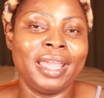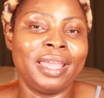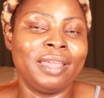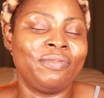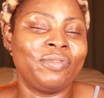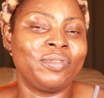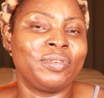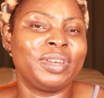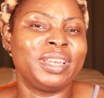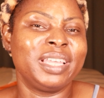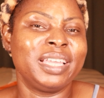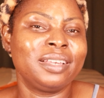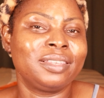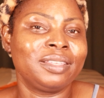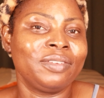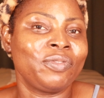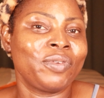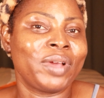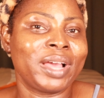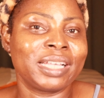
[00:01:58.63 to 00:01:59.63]
if you
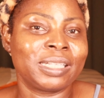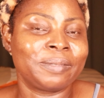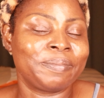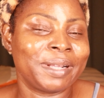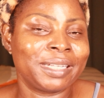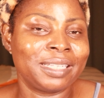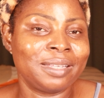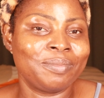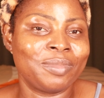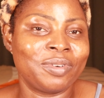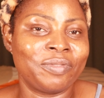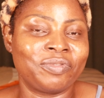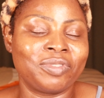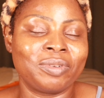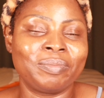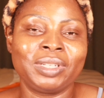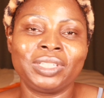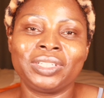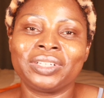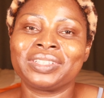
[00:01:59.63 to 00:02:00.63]
need, if you are expecting more
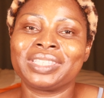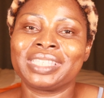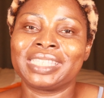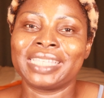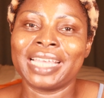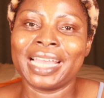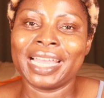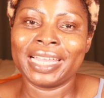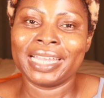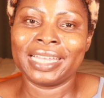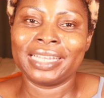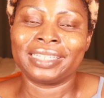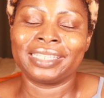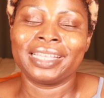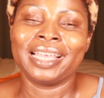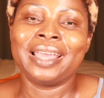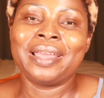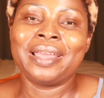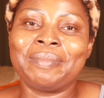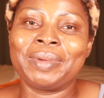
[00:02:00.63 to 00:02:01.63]
from me, just say
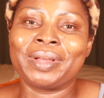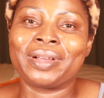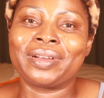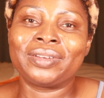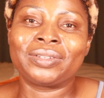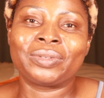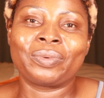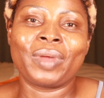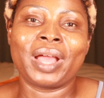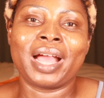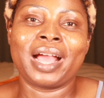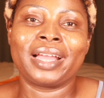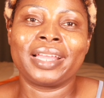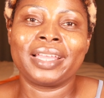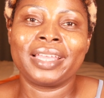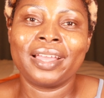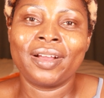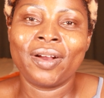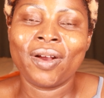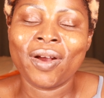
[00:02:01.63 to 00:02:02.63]
it because we
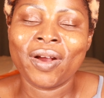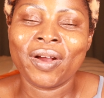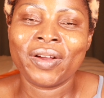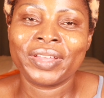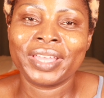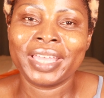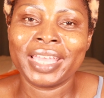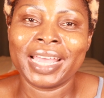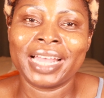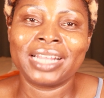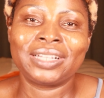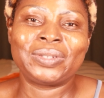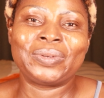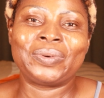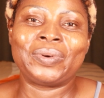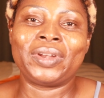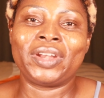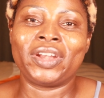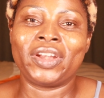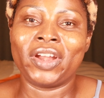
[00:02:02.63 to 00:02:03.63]
are all here
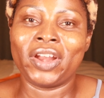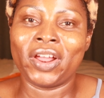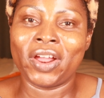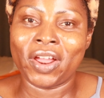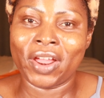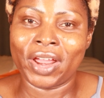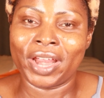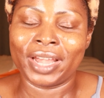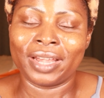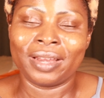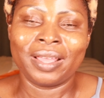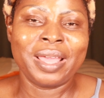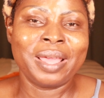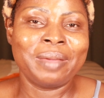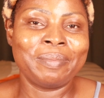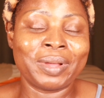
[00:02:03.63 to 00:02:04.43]
to learn.